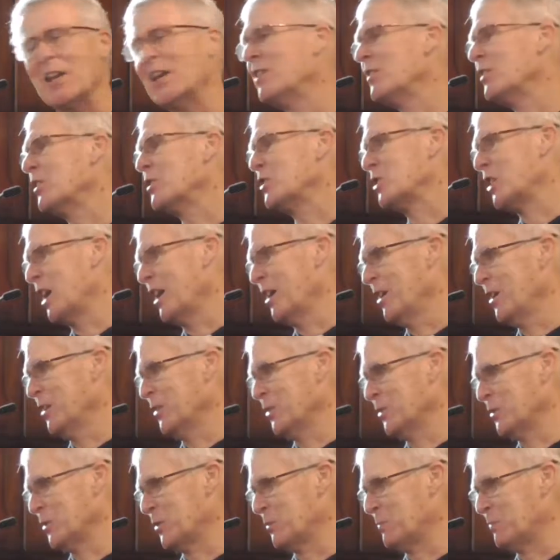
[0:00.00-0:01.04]
it's a
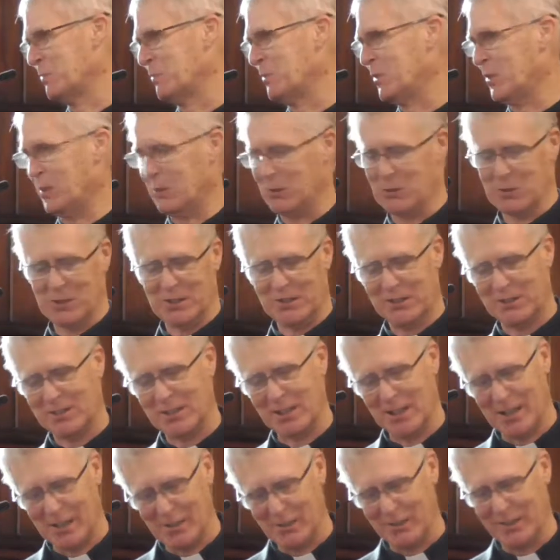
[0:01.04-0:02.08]
challenge, so let's see
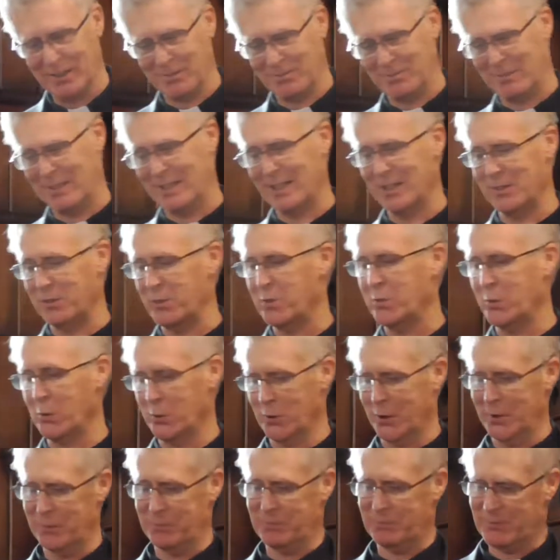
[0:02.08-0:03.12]
how I get through
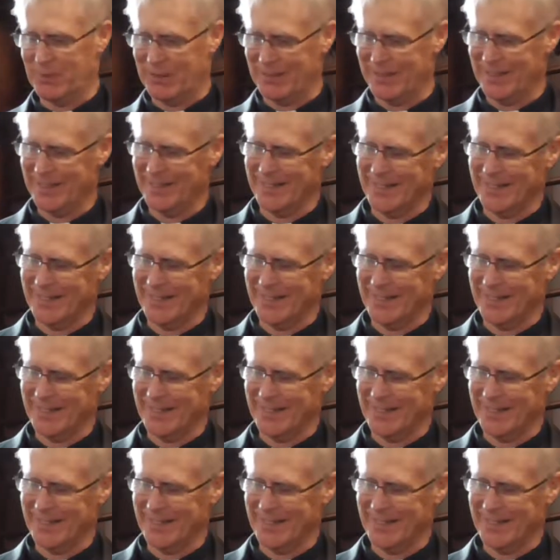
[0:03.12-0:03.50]
it.